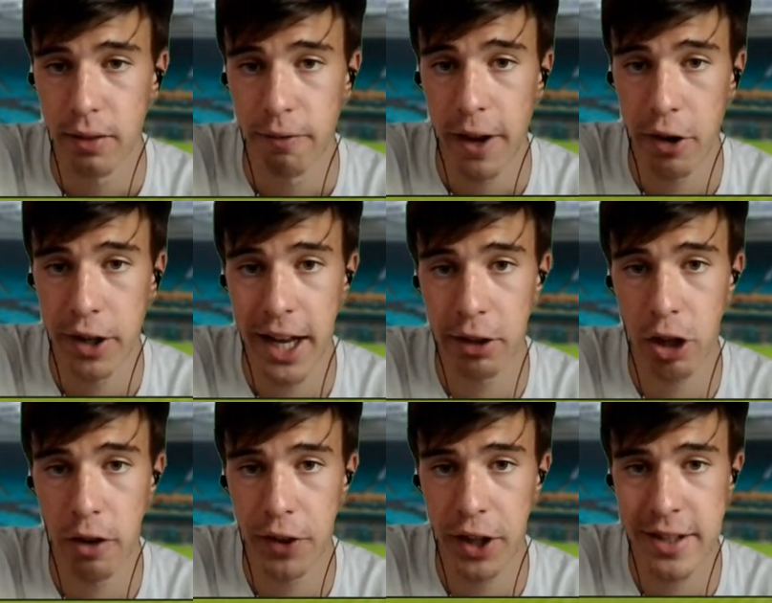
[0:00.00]
Federer now
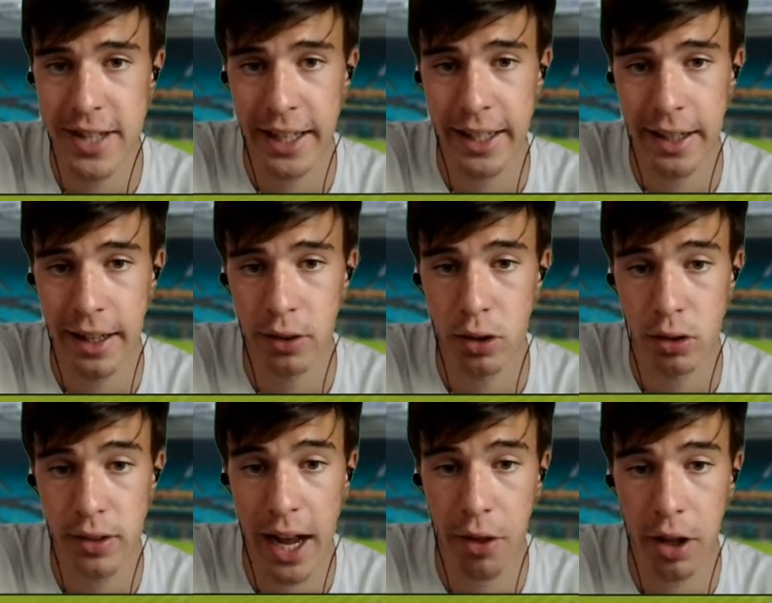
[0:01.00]
going for the attacking end.
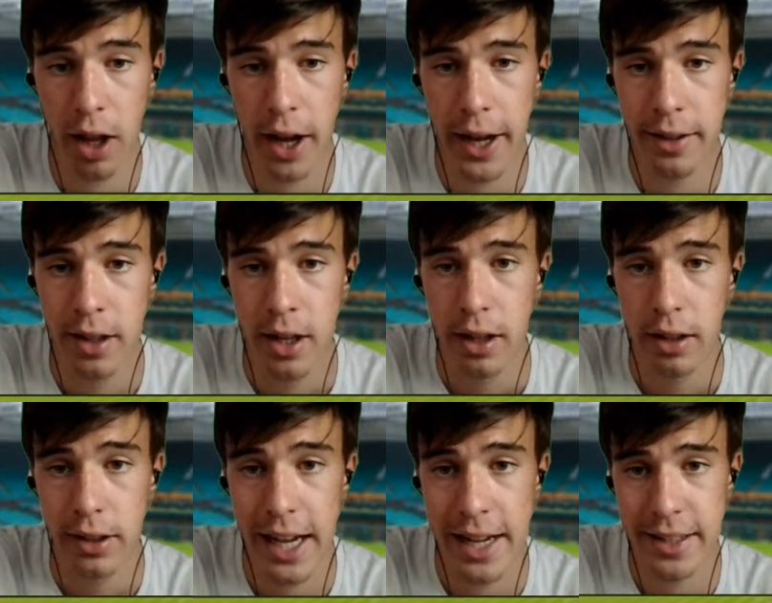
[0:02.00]
Down the line.
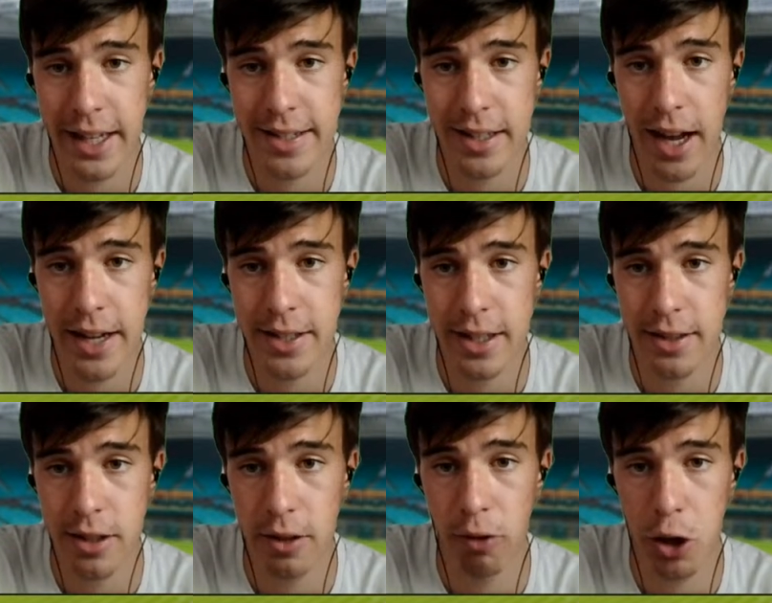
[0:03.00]
Gasquet slices it
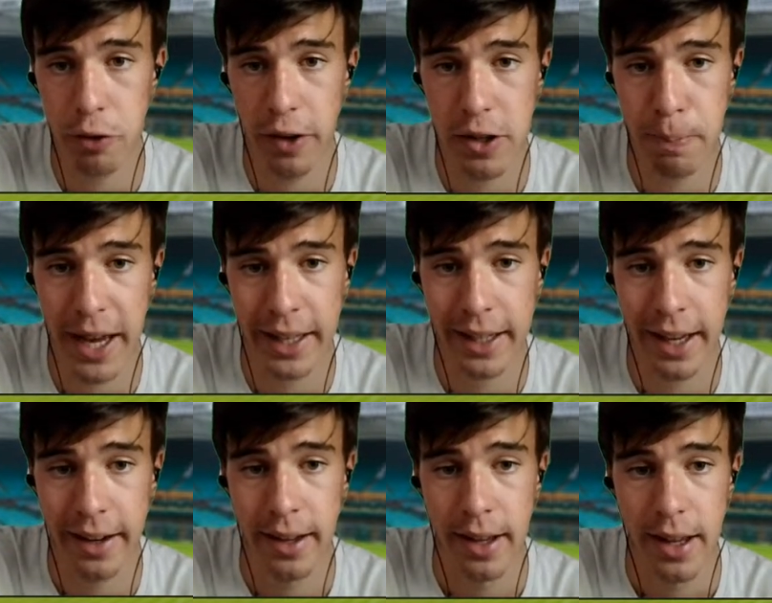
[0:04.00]
to Roger Federer's
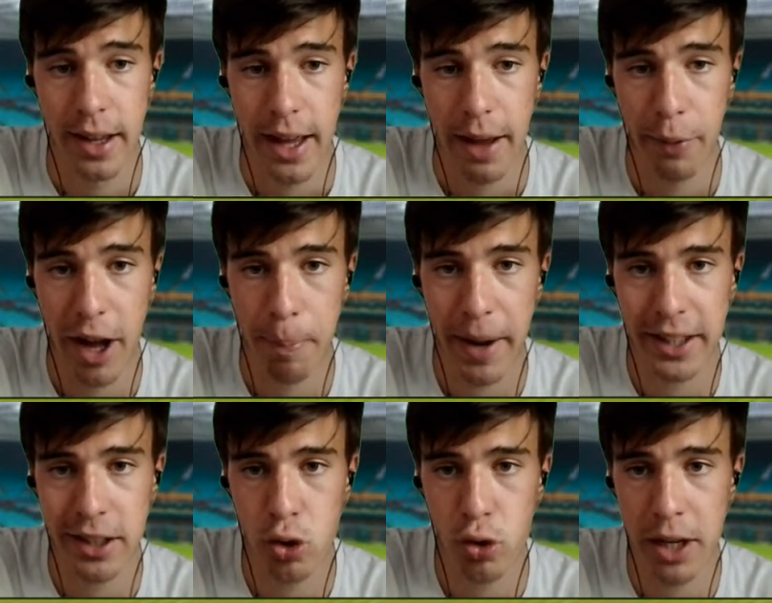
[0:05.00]
backhand. I'm now back
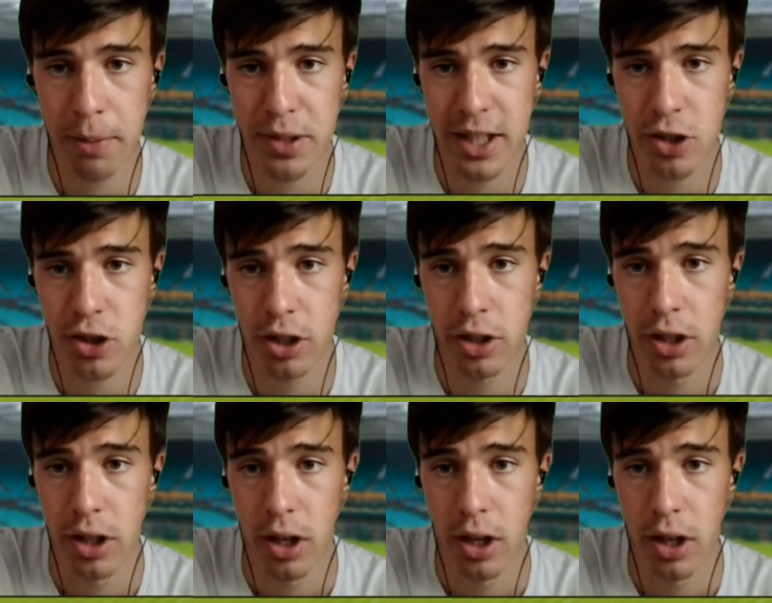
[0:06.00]
in the training position.